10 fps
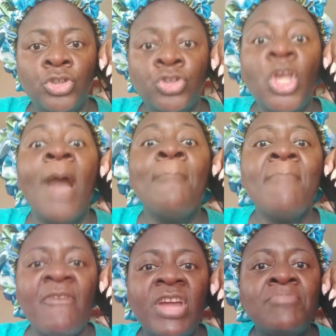So you
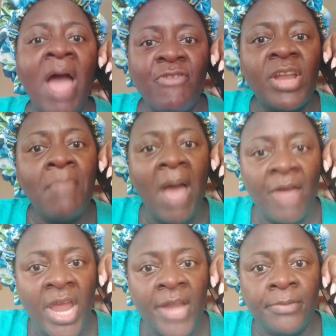married, married,
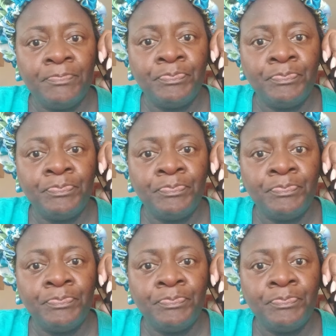married?